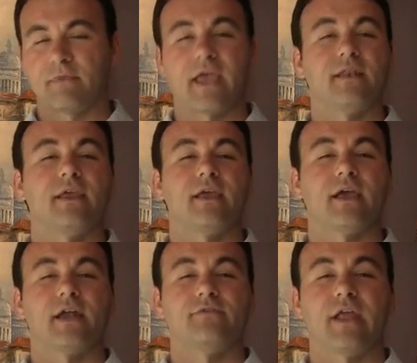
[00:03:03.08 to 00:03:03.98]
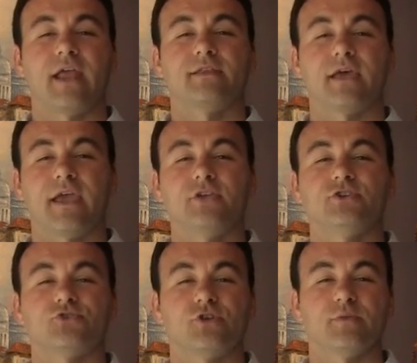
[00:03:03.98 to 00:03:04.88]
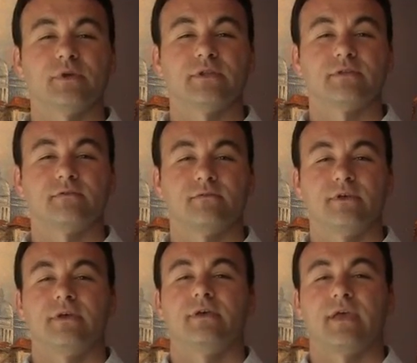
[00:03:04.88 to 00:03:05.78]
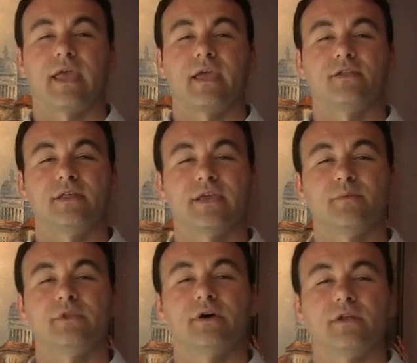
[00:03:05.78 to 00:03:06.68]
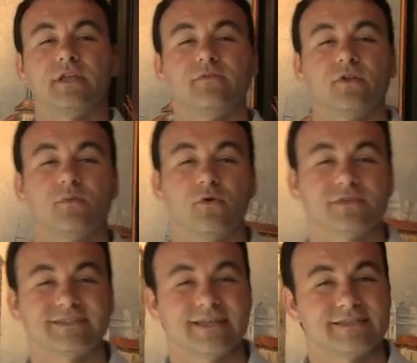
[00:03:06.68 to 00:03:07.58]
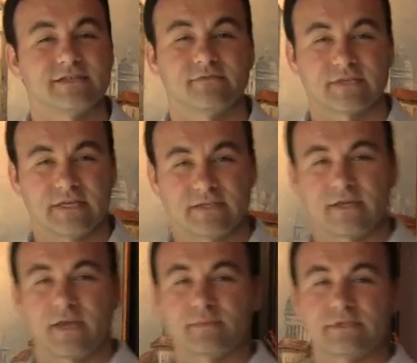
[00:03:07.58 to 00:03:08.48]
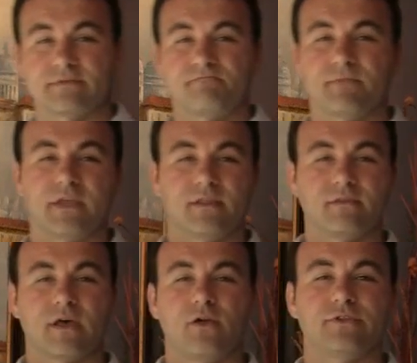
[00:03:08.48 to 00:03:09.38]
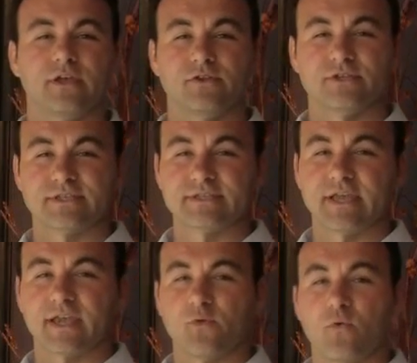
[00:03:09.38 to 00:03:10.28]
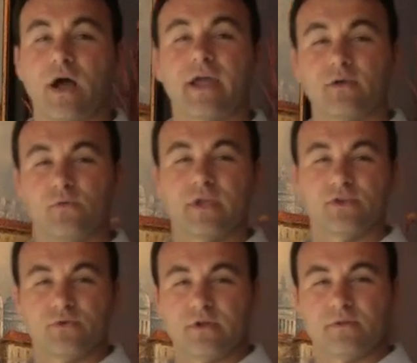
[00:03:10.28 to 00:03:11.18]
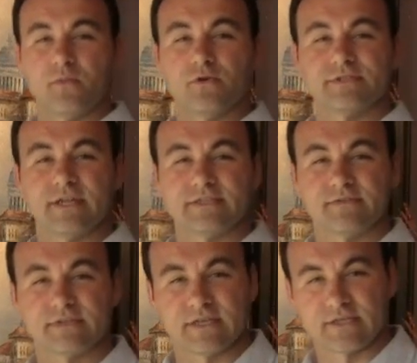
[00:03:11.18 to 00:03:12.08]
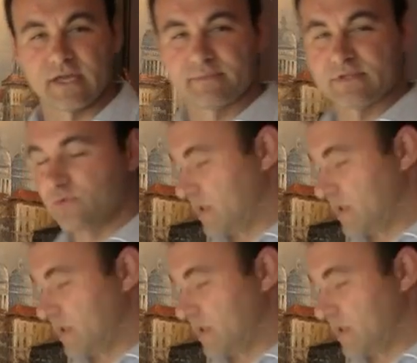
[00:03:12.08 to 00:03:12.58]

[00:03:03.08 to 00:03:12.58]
any kind of an anti-aging treatment, and it can be done even on the most sensitive skin types. And I'll tell you just a second why we can do it on the most sensitive skin types as